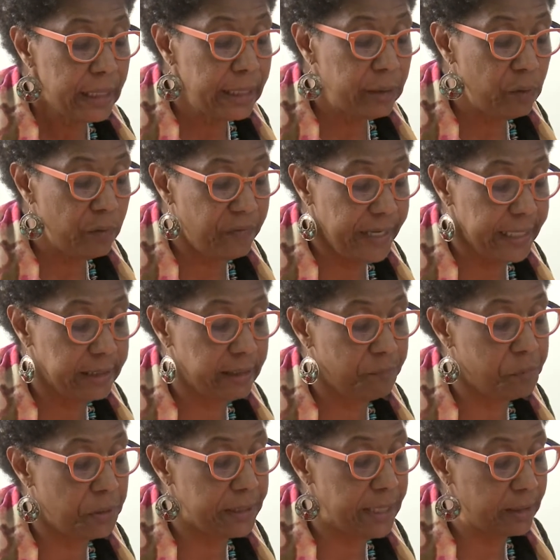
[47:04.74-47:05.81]
innovative
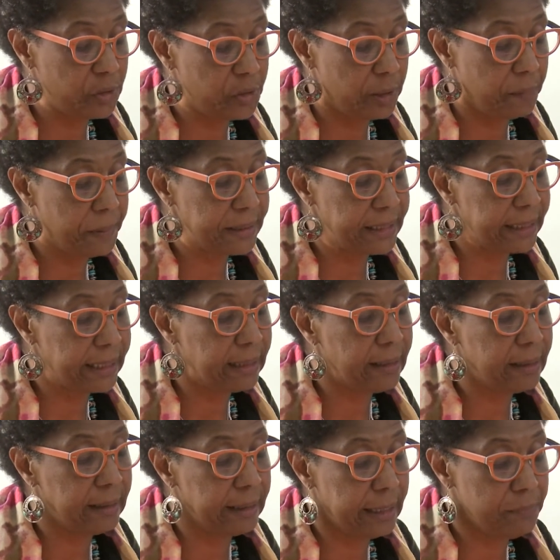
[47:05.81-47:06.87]
production,
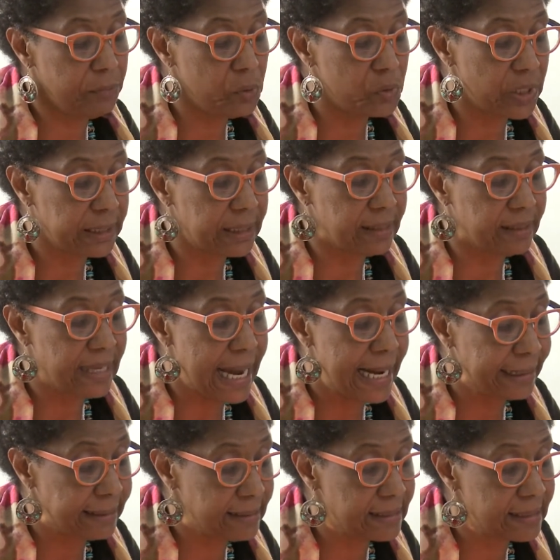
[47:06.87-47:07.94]
particularly in music and
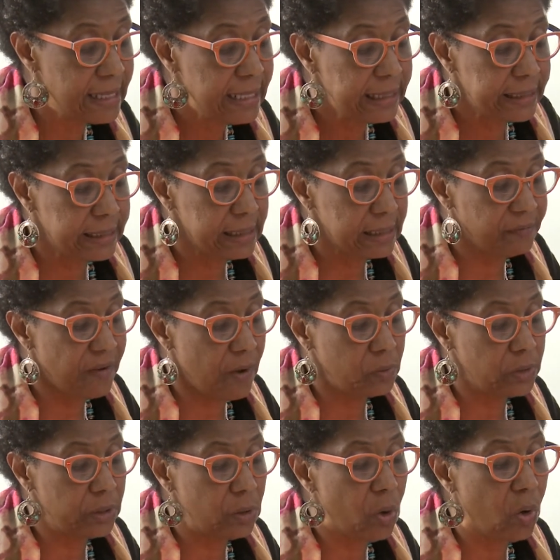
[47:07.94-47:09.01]
dance, that is found
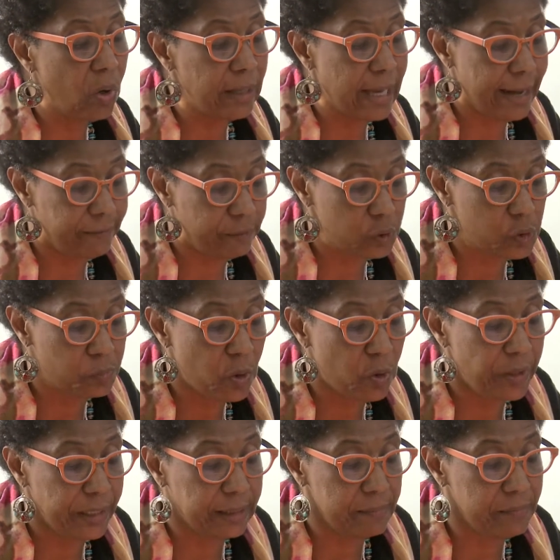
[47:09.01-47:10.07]
in all
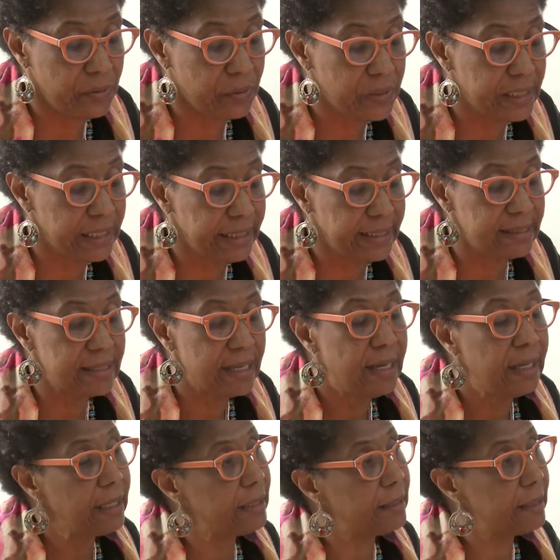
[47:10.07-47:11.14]
Afro-Sporic communities
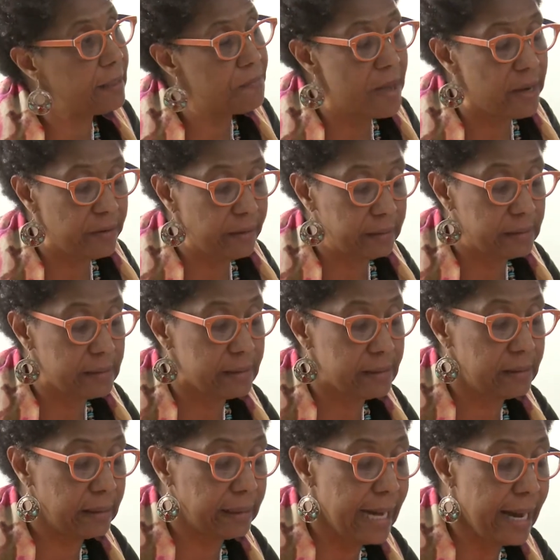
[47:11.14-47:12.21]
in the Americas
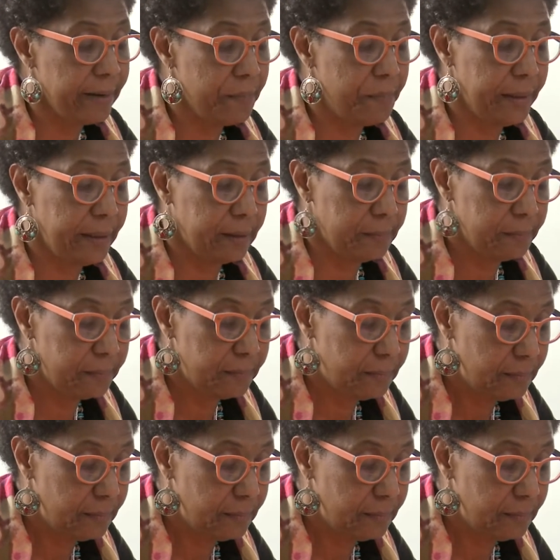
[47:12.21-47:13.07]
and the Caribbean.